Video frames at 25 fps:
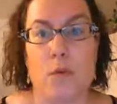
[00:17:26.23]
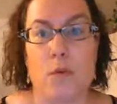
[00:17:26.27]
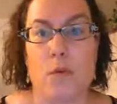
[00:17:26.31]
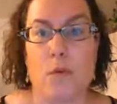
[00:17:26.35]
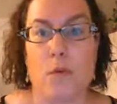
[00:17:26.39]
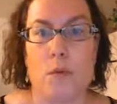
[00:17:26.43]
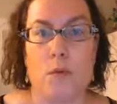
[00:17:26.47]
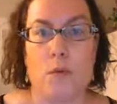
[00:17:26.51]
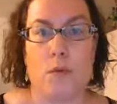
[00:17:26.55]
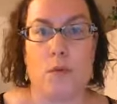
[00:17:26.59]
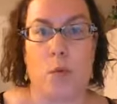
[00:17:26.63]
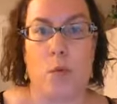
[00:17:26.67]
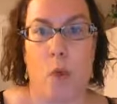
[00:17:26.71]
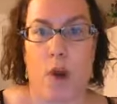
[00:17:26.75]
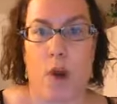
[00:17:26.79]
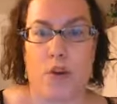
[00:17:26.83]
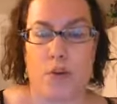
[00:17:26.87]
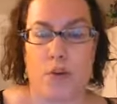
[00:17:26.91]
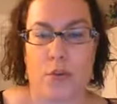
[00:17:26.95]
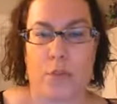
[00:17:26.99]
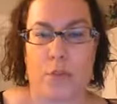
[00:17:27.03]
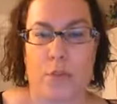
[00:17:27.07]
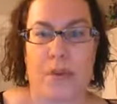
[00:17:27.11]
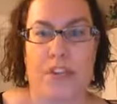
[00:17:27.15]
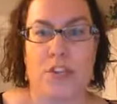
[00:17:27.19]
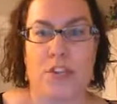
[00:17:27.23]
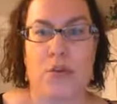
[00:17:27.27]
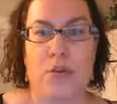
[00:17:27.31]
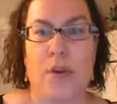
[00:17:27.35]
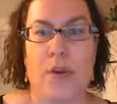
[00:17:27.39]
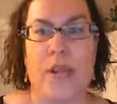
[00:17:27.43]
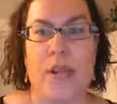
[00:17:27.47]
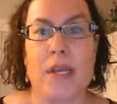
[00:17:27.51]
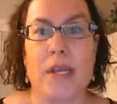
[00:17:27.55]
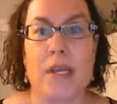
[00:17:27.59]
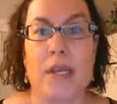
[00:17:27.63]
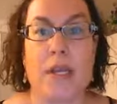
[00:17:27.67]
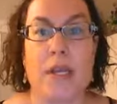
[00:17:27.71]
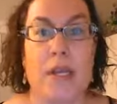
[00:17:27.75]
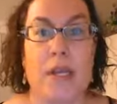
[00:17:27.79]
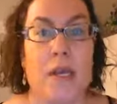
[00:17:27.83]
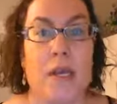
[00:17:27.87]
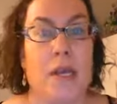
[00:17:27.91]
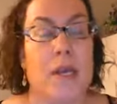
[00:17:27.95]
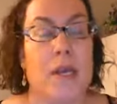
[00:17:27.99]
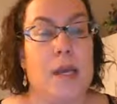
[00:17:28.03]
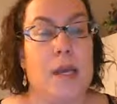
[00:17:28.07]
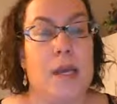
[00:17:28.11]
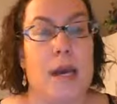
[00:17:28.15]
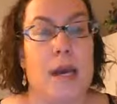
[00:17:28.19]
the water that we drink.
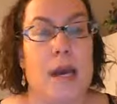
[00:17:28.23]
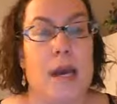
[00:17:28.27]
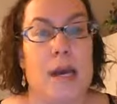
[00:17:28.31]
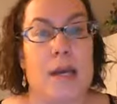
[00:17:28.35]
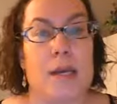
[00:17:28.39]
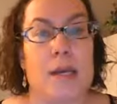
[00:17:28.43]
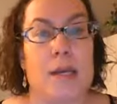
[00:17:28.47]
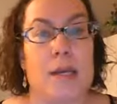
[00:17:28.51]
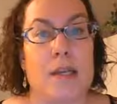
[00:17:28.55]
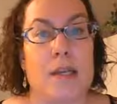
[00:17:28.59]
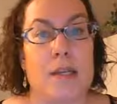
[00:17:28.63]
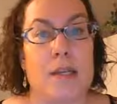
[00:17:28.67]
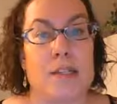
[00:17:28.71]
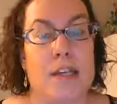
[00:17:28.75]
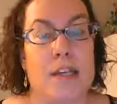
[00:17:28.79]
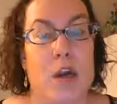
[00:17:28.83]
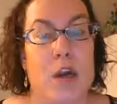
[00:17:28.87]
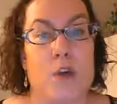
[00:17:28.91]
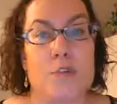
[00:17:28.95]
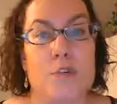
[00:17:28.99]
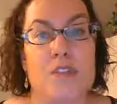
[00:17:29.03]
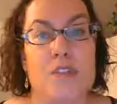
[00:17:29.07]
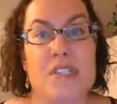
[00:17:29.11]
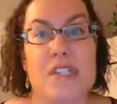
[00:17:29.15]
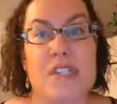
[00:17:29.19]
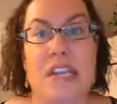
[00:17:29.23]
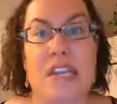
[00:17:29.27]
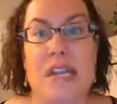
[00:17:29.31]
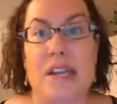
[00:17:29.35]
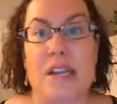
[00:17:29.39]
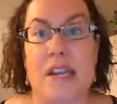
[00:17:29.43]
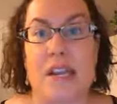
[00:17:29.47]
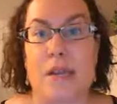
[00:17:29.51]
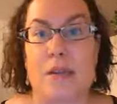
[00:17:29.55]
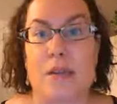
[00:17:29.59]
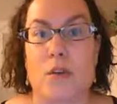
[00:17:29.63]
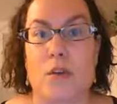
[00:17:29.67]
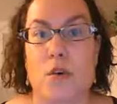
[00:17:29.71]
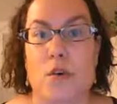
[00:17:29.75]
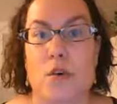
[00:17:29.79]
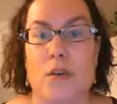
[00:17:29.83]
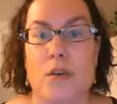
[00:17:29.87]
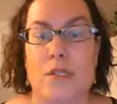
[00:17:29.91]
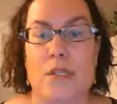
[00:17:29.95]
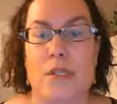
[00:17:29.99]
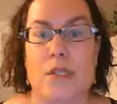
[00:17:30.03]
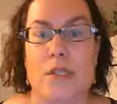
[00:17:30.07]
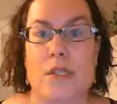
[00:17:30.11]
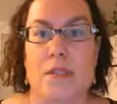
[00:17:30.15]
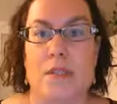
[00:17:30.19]
Is now seen in, of
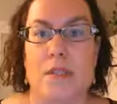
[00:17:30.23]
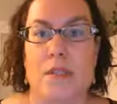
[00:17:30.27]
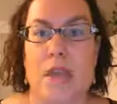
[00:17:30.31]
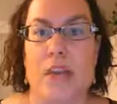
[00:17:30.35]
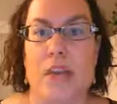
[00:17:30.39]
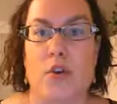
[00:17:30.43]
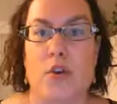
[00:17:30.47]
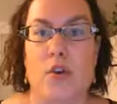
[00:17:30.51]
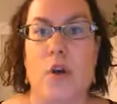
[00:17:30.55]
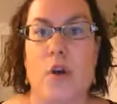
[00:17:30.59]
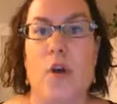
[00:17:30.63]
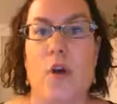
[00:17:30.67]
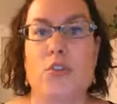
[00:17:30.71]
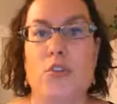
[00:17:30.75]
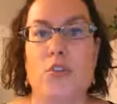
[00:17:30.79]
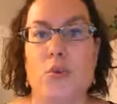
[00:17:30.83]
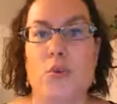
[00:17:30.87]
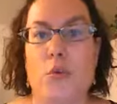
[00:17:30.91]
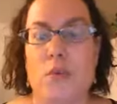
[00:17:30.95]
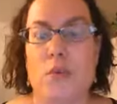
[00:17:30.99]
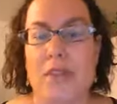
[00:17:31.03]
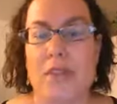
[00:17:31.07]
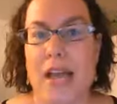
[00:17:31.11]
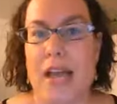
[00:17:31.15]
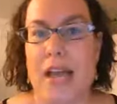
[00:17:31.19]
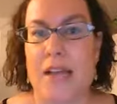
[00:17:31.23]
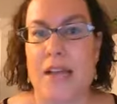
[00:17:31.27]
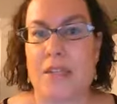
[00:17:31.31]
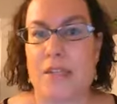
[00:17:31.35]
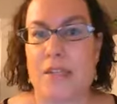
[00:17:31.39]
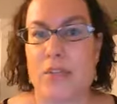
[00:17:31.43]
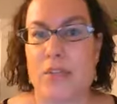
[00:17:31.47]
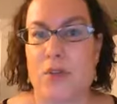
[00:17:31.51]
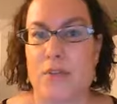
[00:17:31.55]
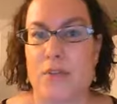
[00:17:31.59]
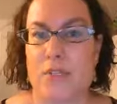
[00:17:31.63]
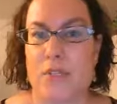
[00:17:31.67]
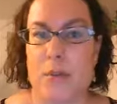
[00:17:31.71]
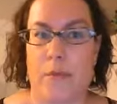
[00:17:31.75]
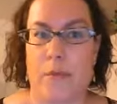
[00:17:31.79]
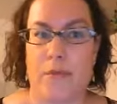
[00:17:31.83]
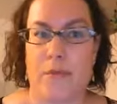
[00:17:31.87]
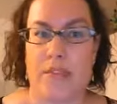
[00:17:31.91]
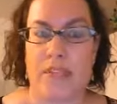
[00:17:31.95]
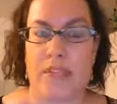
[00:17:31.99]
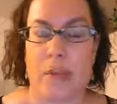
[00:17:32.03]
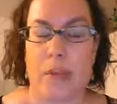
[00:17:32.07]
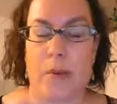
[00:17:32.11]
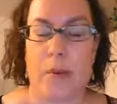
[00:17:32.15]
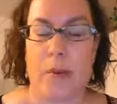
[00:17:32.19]
course, agricultural land. So some of
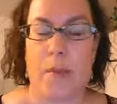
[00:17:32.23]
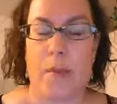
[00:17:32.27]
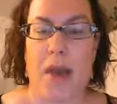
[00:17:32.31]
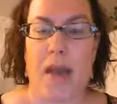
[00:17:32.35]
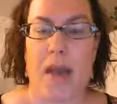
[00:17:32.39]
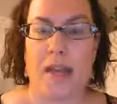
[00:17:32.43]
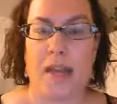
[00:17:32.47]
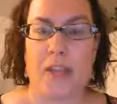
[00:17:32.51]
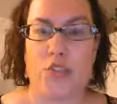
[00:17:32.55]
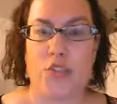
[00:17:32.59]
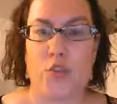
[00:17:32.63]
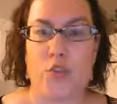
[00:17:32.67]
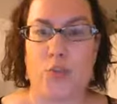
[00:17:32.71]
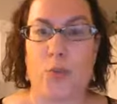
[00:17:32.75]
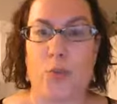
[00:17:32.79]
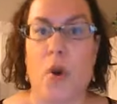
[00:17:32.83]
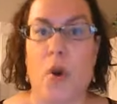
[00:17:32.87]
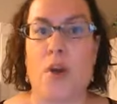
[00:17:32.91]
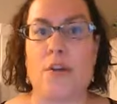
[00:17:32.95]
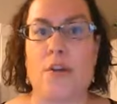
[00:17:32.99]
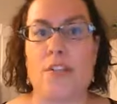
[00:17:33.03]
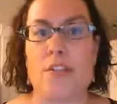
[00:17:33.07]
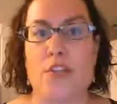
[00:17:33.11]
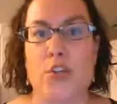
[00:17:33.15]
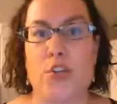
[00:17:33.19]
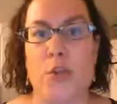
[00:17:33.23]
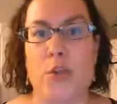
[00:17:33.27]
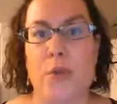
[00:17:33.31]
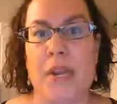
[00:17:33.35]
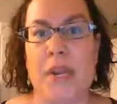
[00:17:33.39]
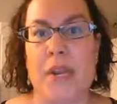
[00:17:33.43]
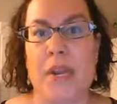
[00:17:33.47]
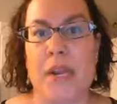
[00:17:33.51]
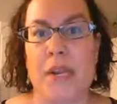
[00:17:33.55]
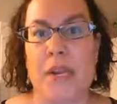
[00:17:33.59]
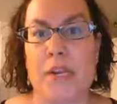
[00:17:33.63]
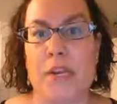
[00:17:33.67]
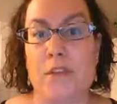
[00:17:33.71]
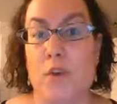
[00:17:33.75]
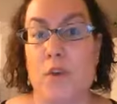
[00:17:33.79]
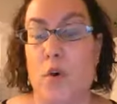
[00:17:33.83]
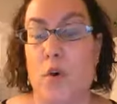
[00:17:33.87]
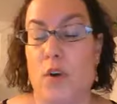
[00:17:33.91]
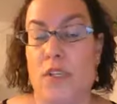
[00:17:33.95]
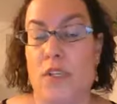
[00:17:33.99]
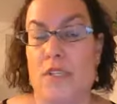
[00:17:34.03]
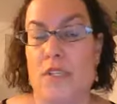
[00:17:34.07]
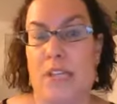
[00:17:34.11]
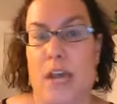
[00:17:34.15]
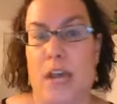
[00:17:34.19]
it's coming back into products that you're eating, and of
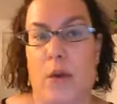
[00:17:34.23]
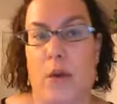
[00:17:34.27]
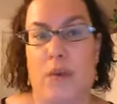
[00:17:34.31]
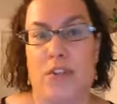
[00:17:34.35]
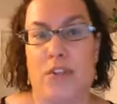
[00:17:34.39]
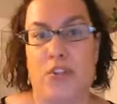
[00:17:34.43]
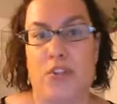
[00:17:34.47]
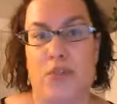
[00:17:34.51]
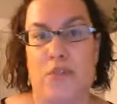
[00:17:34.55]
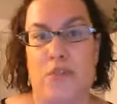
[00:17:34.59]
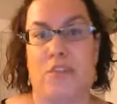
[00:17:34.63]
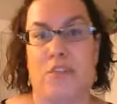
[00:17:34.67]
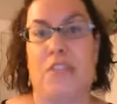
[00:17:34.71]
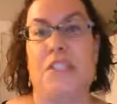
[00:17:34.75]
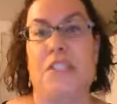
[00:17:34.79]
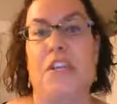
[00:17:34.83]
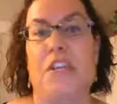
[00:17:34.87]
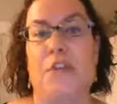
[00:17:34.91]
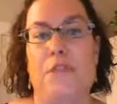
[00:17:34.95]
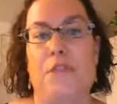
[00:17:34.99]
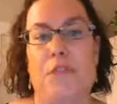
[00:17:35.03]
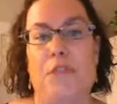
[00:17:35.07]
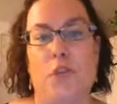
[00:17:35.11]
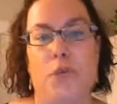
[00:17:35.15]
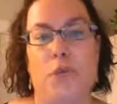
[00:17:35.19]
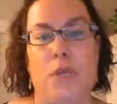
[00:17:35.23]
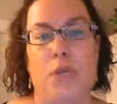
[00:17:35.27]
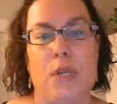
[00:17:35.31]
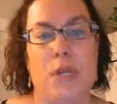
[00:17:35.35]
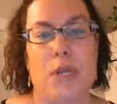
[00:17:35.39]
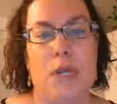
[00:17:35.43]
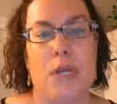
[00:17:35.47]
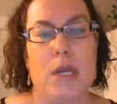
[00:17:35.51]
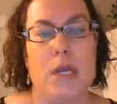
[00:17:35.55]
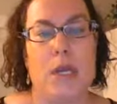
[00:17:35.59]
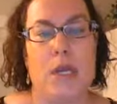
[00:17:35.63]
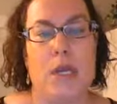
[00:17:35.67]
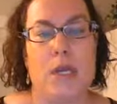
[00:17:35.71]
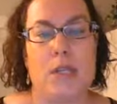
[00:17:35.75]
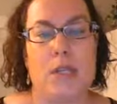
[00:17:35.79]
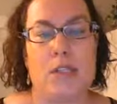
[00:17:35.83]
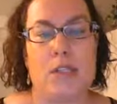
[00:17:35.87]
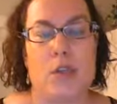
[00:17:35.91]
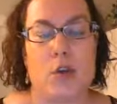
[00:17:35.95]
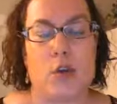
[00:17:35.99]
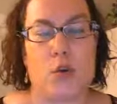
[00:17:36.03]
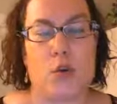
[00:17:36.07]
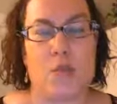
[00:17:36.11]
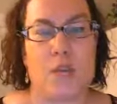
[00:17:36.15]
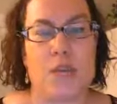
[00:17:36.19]
course now into seafood.
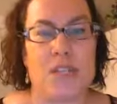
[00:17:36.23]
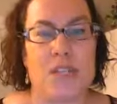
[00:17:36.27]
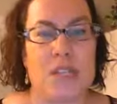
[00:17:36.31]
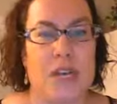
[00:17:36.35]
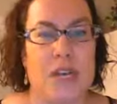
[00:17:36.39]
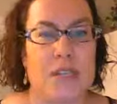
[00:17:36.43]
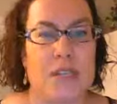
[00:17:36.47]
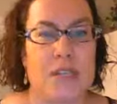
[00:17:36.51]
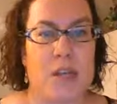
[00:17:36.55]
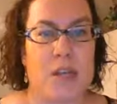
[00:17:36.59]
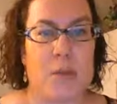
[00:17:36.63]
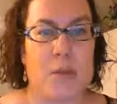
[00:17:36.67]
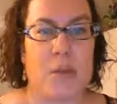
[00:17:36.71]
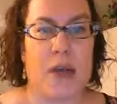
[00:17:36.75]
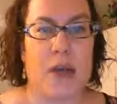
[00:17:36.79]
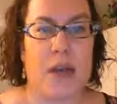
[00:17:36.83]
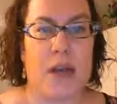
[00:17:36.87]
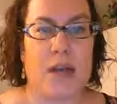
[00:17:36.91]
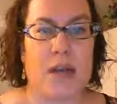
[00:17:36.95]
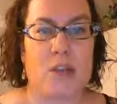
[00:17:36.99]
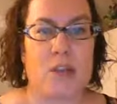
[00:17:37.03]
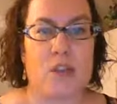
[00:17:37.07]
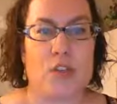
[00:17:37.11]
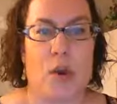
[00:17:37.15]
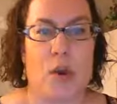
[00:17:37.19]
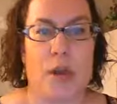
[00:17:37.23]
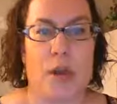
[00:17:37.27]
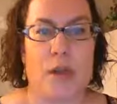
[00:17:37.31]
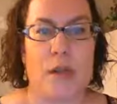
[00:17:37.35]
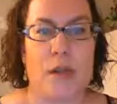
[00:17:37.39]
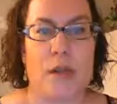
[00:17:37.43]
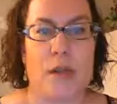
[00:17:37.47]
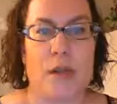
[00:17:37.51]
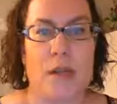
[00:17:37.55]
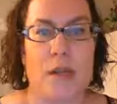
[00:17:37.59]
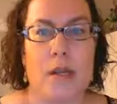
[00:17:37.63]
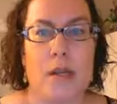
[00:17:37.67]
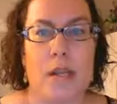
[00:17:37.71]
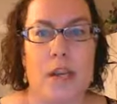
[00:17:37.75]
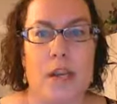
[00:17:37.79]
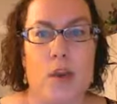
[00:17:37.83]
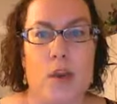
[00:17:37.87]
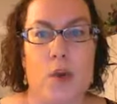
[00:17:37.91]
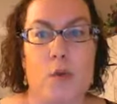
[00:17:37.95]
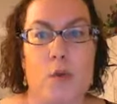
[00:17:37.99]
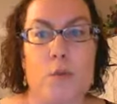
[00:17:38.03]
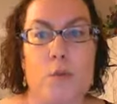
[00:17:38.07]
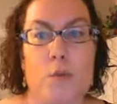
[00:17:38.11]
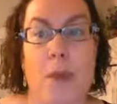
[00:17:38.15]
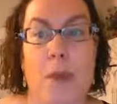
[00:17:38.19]
So this has an impact on,
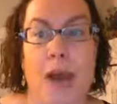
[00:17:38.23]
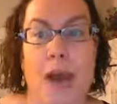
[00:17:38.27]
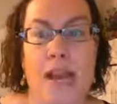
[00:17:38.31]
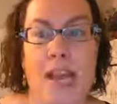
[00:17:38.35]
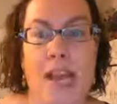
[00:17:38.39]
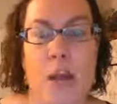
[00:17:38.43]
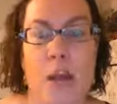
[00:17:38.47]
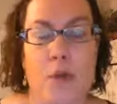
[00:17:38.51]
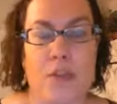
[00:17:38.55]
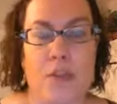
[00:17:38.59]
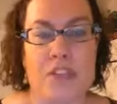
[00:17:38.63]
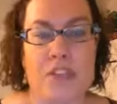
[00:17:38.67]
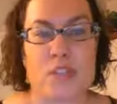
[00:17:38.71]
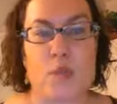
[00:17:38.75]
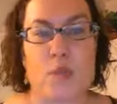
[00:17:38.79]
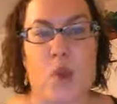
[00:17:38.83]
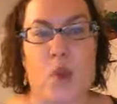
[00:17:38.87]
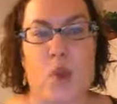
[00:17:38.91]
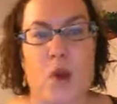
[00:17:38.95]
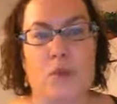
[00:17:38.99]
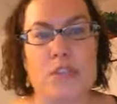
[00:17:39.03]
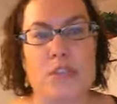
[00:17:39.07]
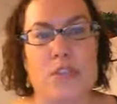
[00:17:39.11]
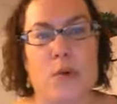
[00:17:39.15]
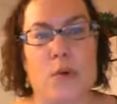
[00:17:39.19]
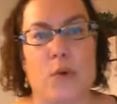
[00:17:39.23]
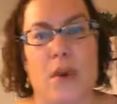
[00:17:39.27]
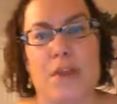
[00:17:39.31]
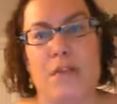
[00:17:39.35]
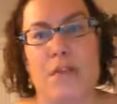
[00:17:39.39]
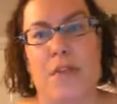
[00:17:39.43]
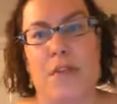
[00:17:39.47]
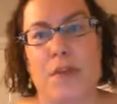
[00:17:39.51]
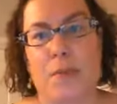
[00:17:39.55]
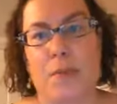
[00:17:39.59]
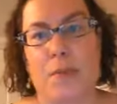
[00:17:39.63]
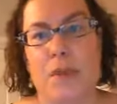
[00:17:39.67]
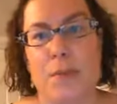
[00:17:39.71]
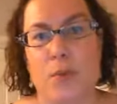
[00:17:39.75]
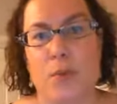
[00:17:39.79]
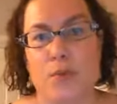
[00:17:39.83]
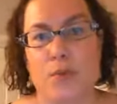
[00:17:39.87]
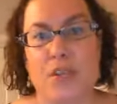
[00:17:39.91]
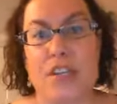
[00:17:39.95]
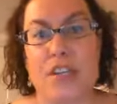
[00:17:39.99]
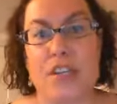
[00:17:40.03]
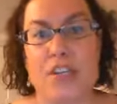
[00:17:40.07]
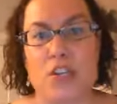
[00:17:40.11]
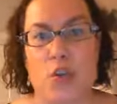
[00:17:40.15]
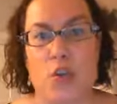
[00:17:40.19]
my health as well. So I think people
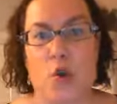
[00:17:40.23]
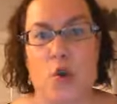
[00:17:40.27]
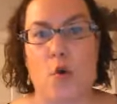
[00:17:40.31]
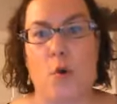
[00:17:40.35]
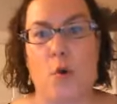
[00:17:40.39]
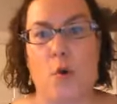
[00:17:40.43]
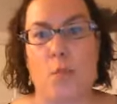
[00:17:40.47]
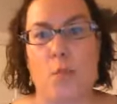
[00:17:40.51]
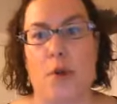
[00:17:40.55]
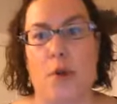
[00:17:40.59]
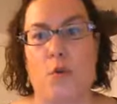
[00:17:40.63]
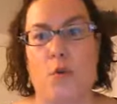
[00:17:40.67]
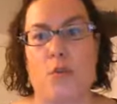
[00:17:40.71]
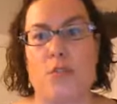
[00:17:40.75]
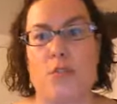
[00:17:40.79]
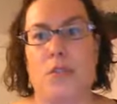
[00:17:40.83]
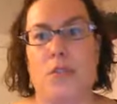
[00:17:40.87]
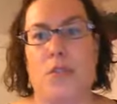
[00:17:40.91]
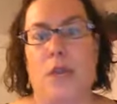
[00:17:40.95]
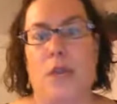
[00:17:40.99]
need to know about